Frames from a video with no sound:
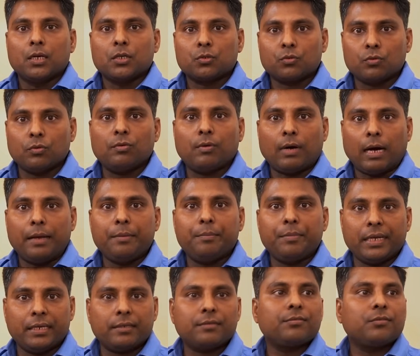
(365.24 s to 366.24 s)
So I
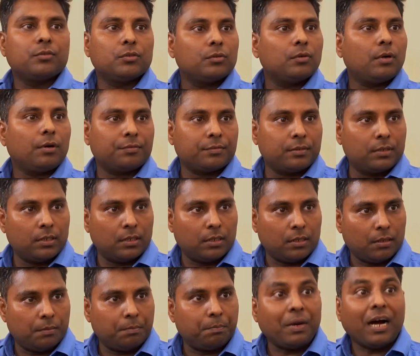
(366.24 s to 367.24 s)
met few of
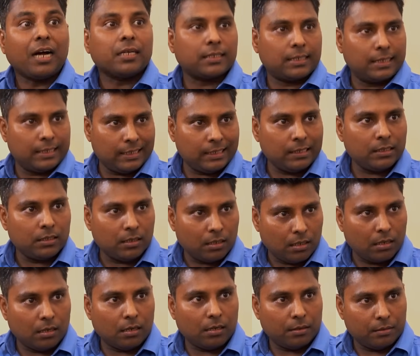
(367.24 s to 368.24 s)
the Pasi,
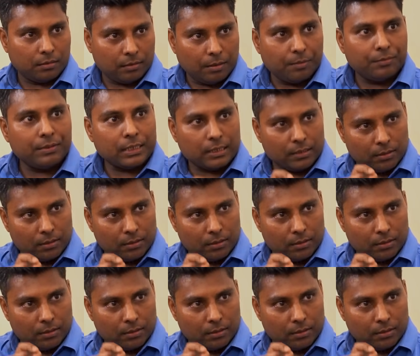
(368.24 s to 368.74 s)
which